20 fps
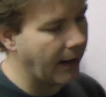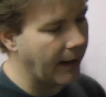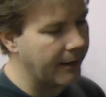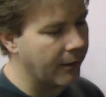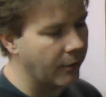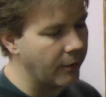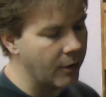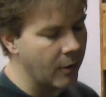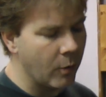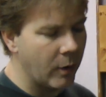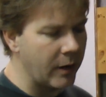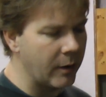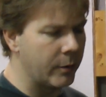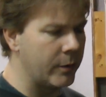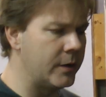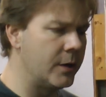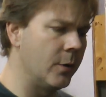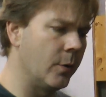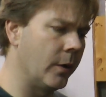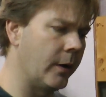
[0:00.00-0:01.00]
I don't know what it
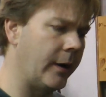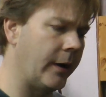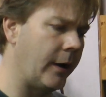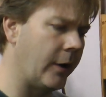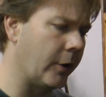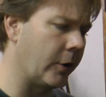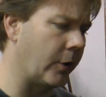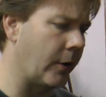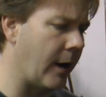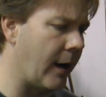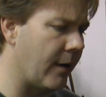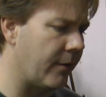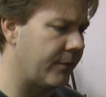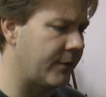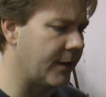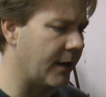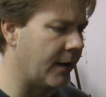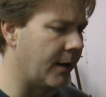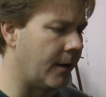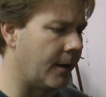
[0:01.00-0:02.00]
would do on an
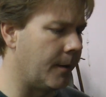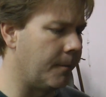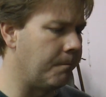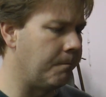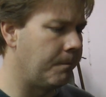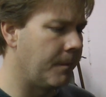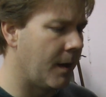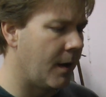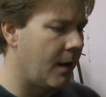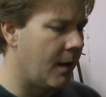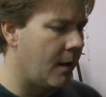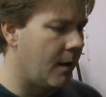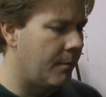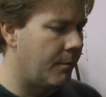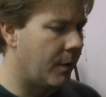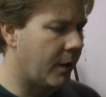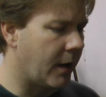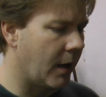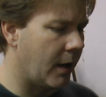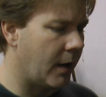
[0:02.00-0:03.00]
aircraft
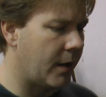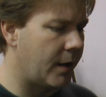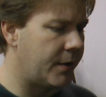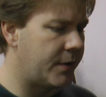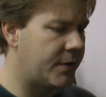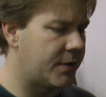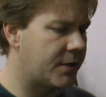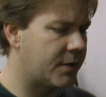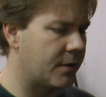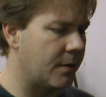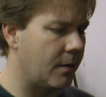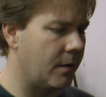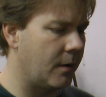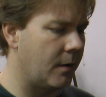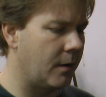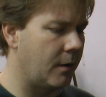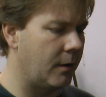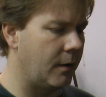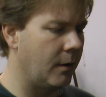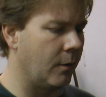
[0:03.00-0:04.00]
because
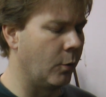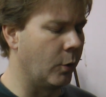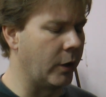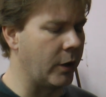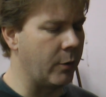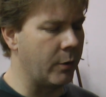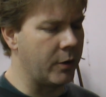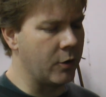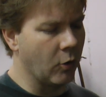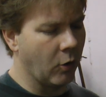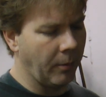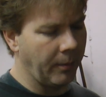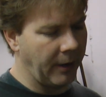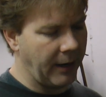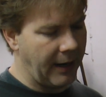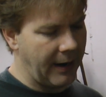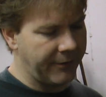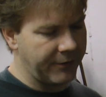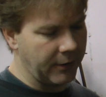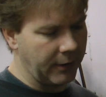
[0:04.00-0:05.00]
where you would
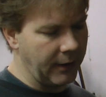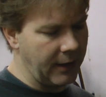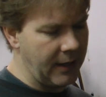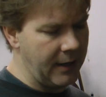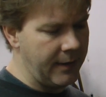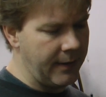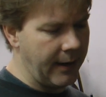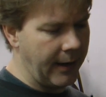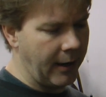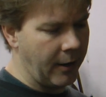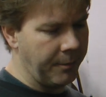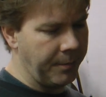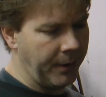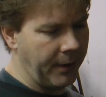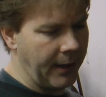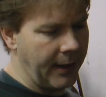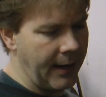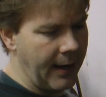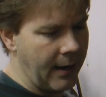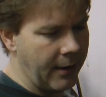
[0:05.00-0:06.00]
normally have to lean the
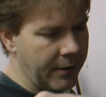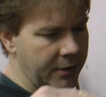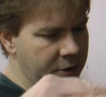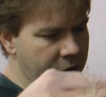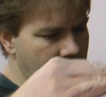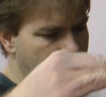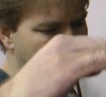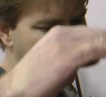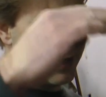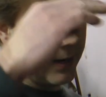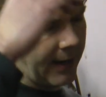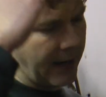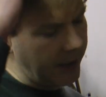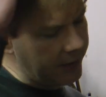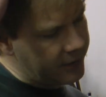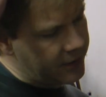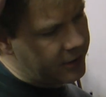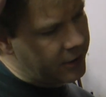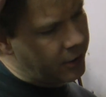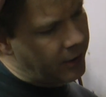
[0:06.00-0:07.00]
airplane out as you gain
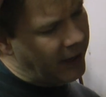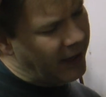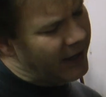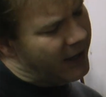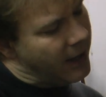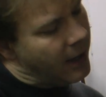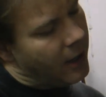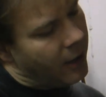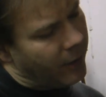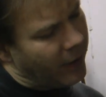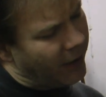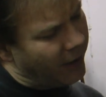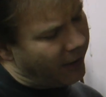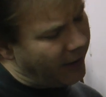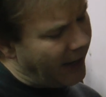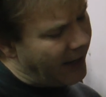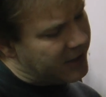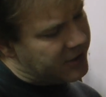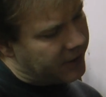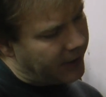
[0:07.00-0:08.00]
altitude.
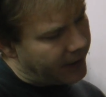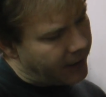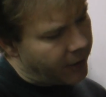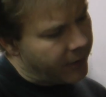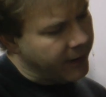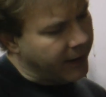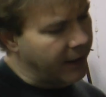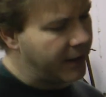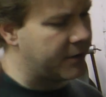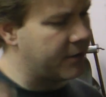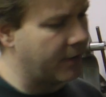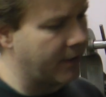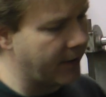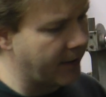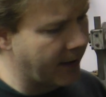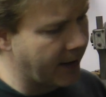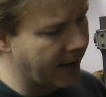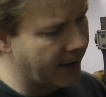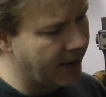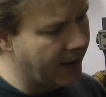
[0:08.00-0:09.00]
Actually, I know the answer to
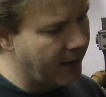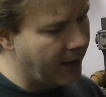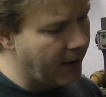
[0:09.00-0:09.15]
that.